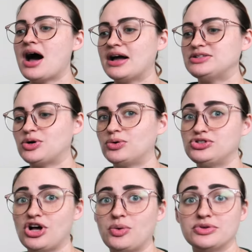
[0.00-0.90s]
I told
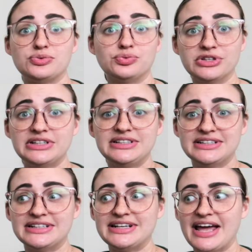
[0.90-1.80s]
y'all was really
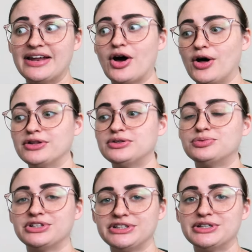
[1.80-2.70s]
good and all the
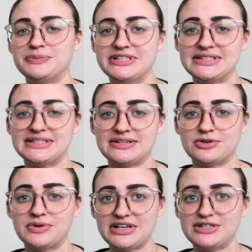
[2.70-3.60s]
really good pieces have
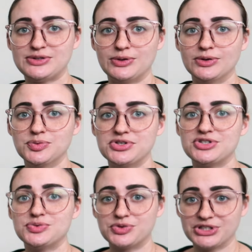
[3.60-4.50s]
already sold, which
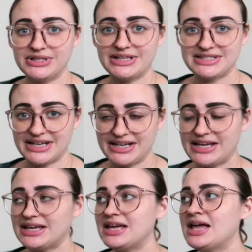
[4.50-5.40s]
is really
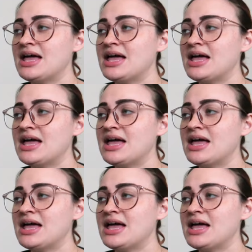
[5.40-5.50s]
exciting.